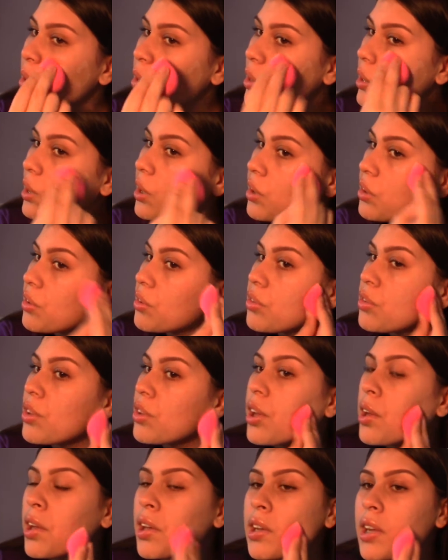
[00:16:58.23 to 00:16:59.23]
the other
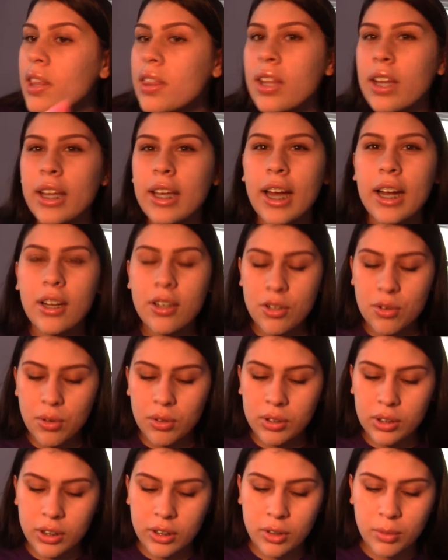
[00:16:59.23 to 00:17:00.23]
side, and then I kind of do a
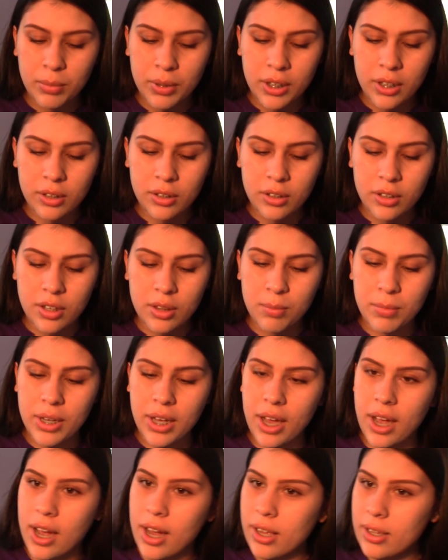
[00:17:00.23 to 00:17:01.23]
little bit underneath my
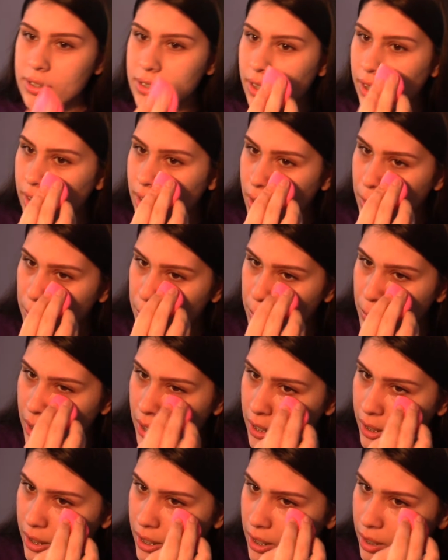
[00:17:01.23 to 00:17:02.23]
eyes, like not
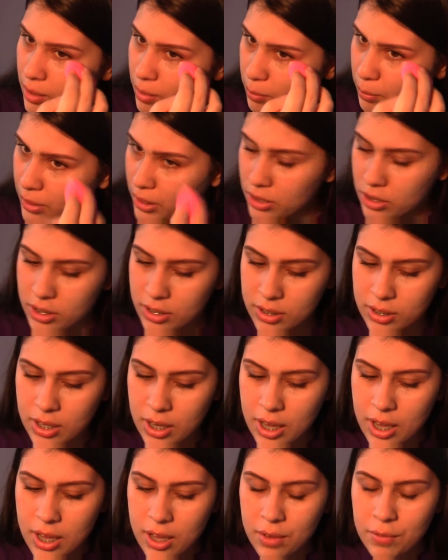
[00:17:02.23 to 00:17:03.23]
baking, but just
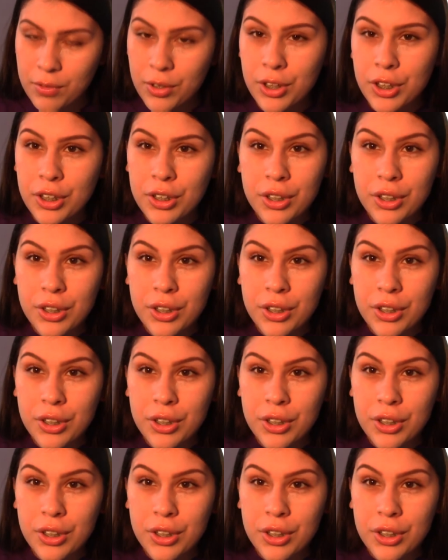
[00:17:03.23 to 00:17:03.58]
for a little